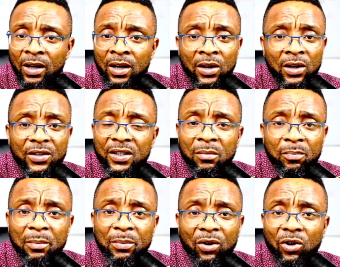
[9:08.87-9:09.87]
simply
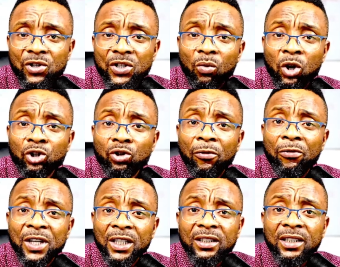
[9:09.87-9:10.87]
because they want to
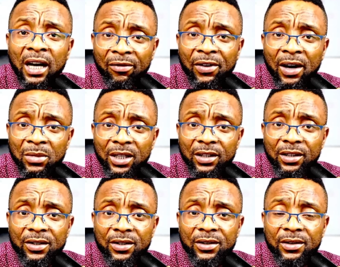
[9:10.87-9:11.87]
feed their families,
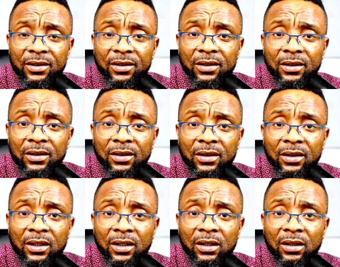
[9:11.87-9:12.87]

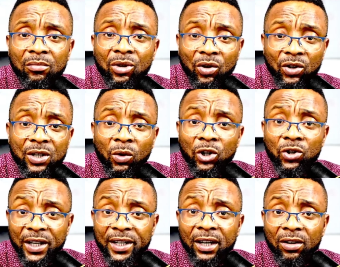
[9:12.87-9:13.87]
because they want to take
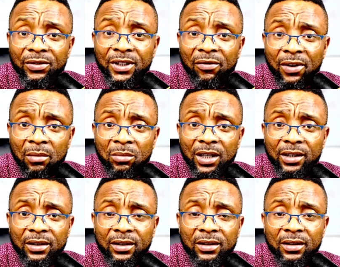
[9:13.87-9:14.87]
care of their family.
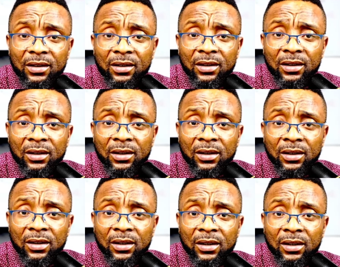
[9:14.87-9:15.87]

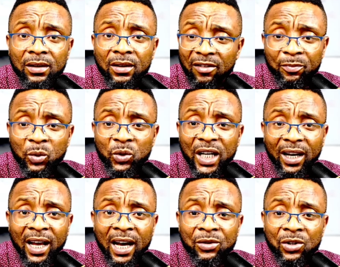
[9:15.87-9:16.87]
They have put their
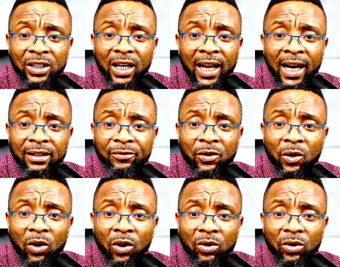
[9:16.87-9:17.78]
lives on the line for